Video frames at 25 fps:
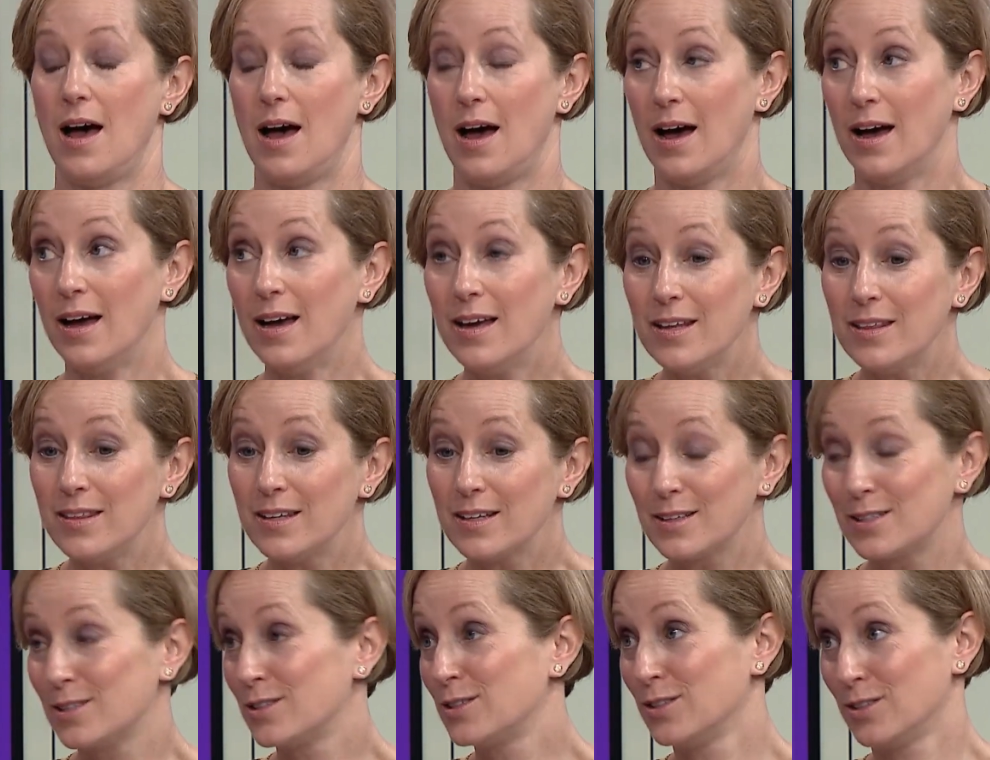I
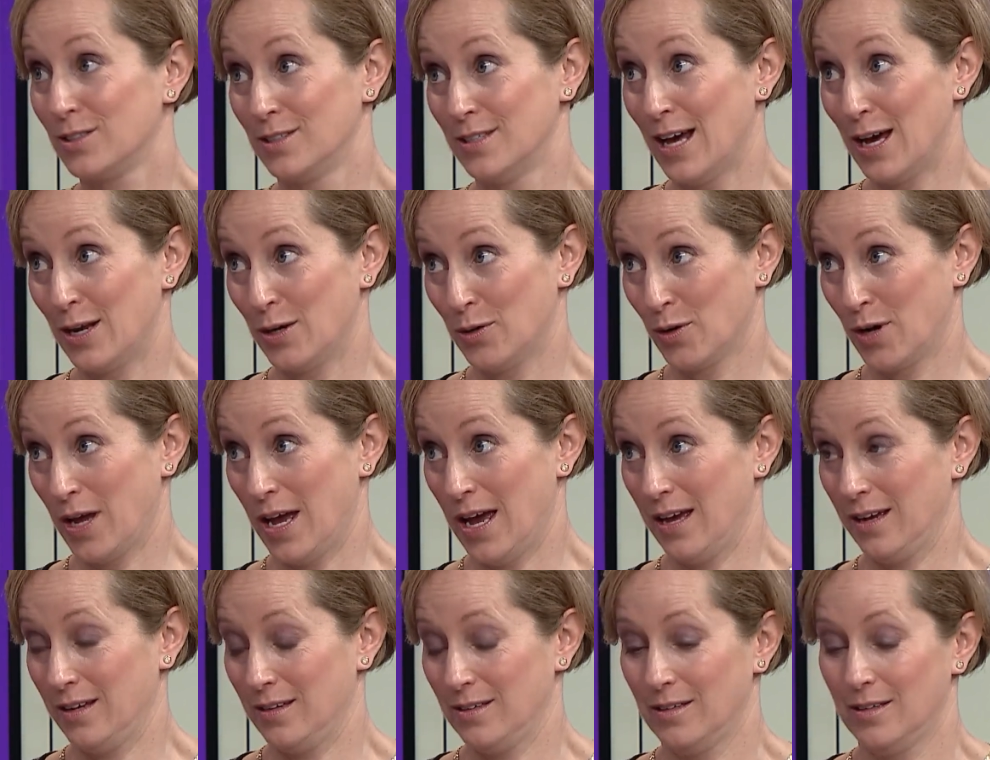think this is not
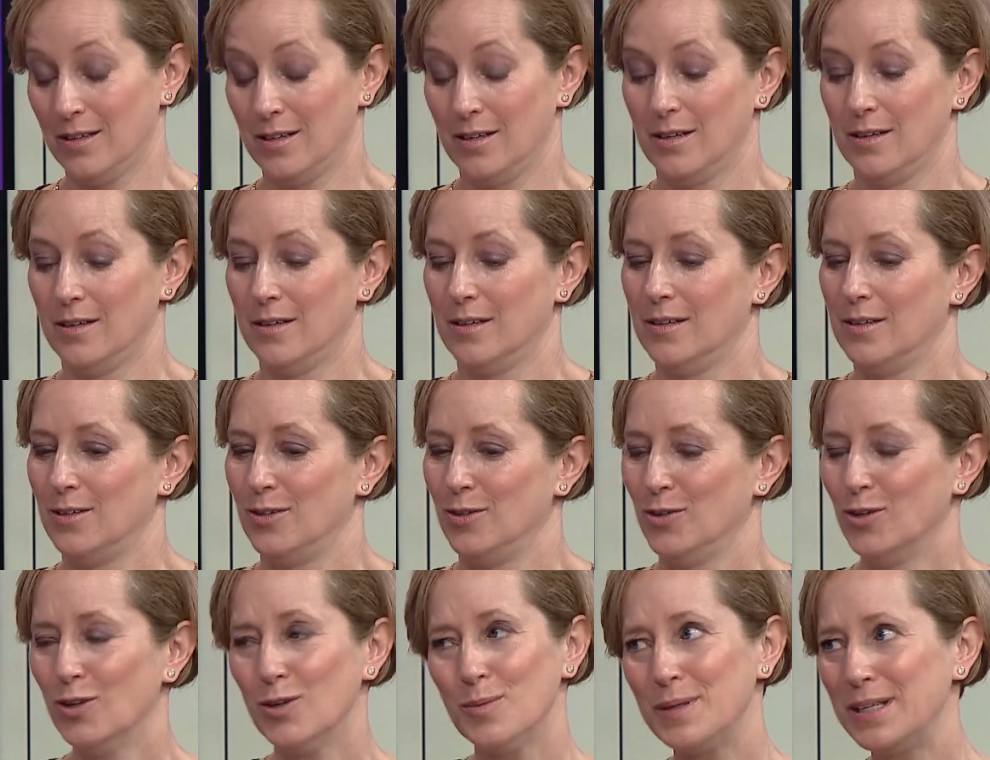okay.
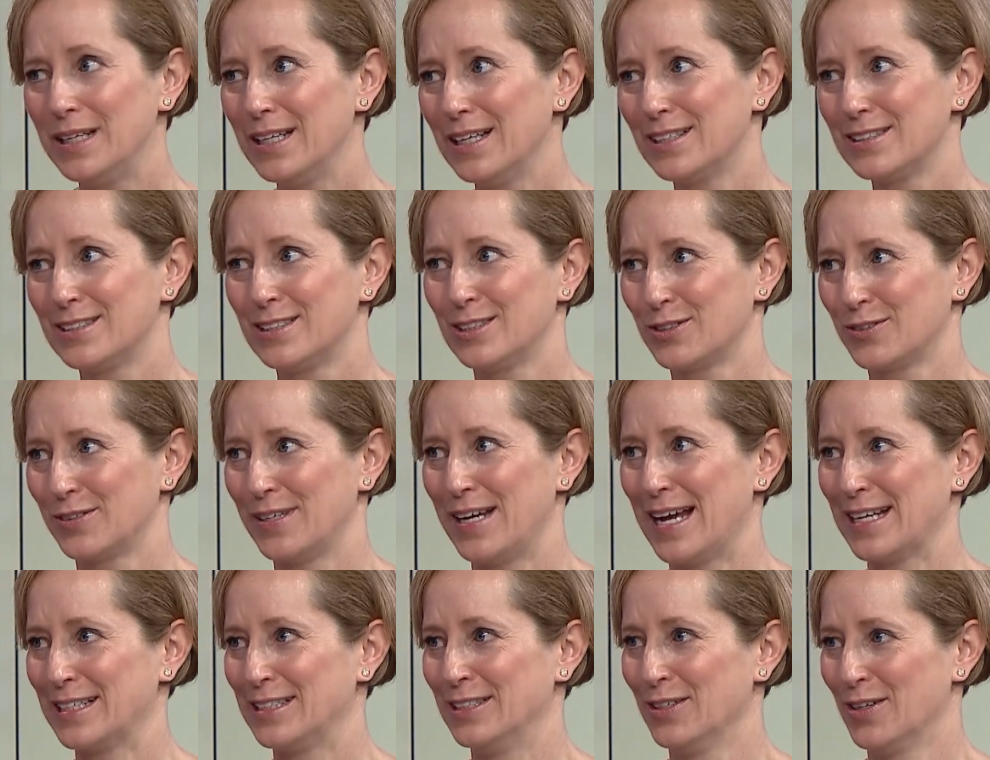Nobody else is
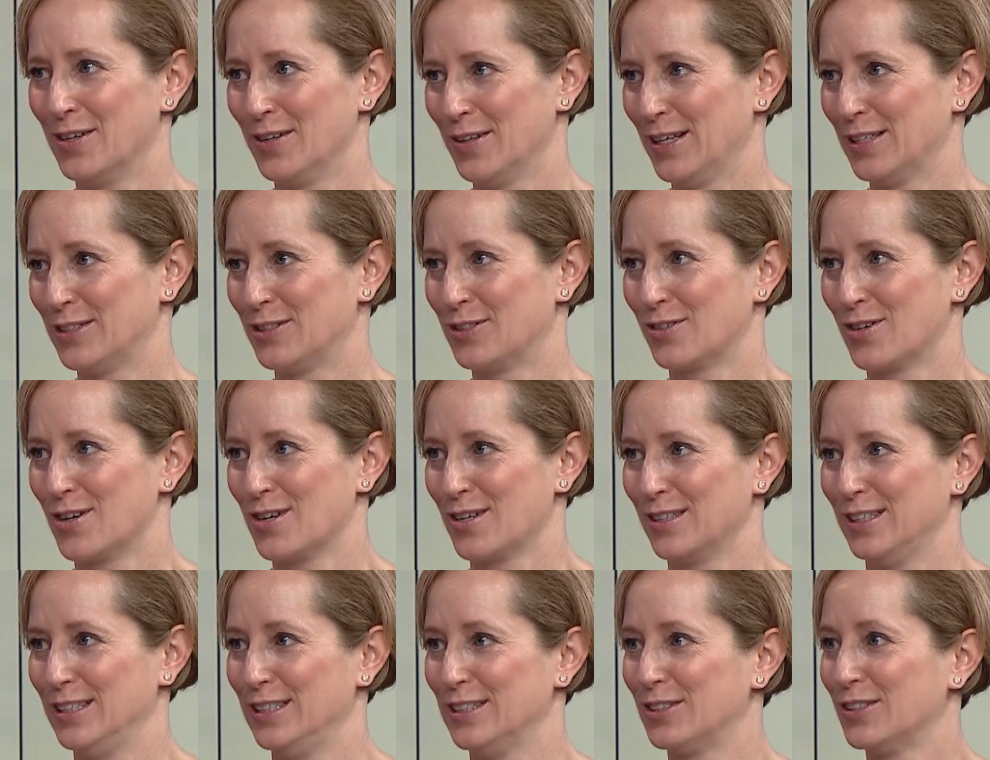reacting all oh, that
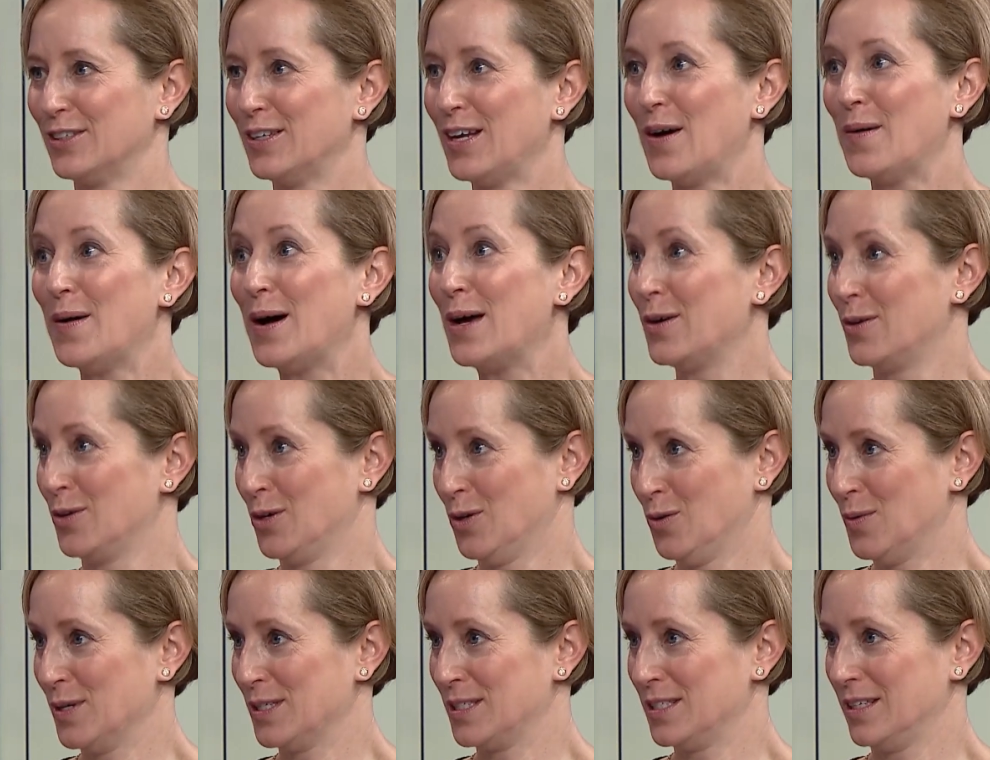strongly, so now I don't
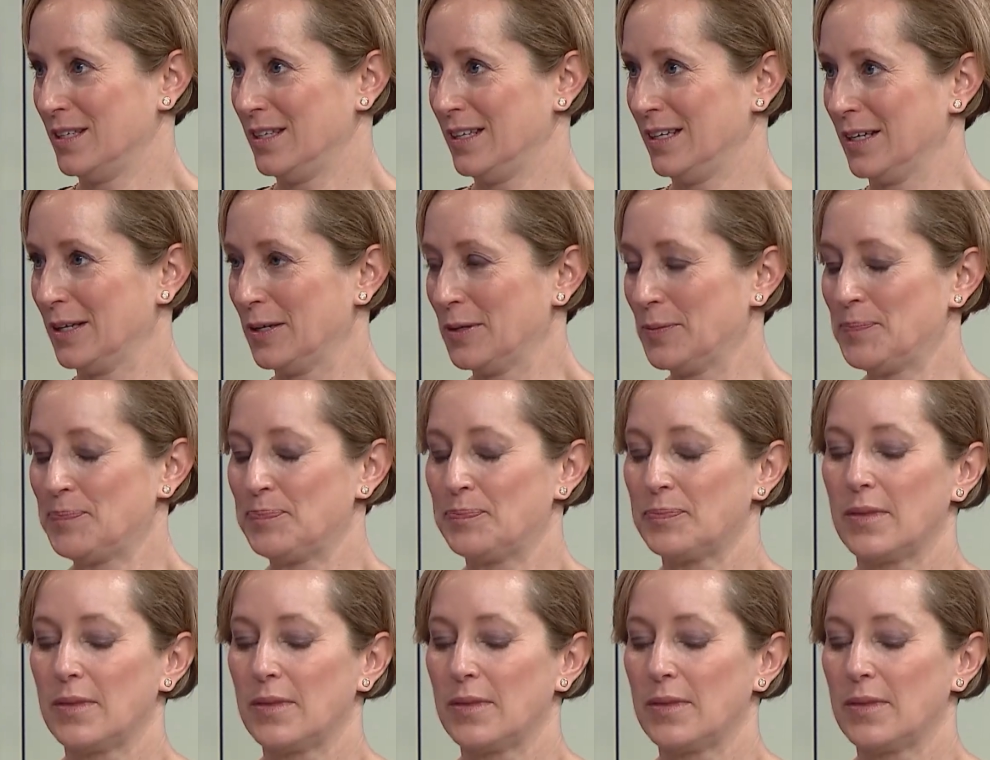know what to think.